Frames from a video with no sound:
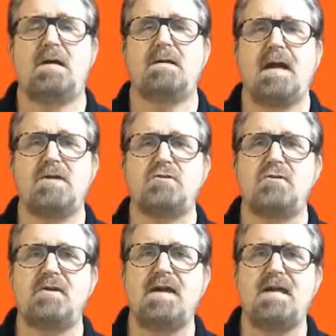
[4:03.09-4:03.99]
to answer
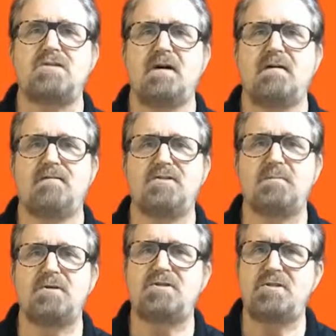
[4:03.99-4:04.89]
the needs of a
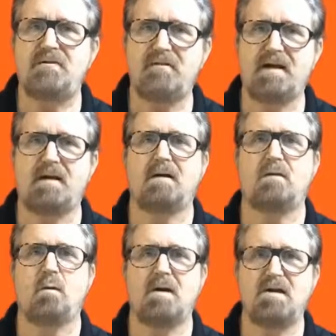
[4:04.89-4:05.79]
specific
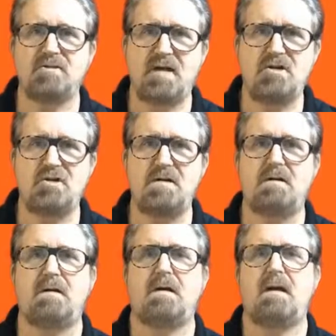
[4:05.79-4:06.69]
organization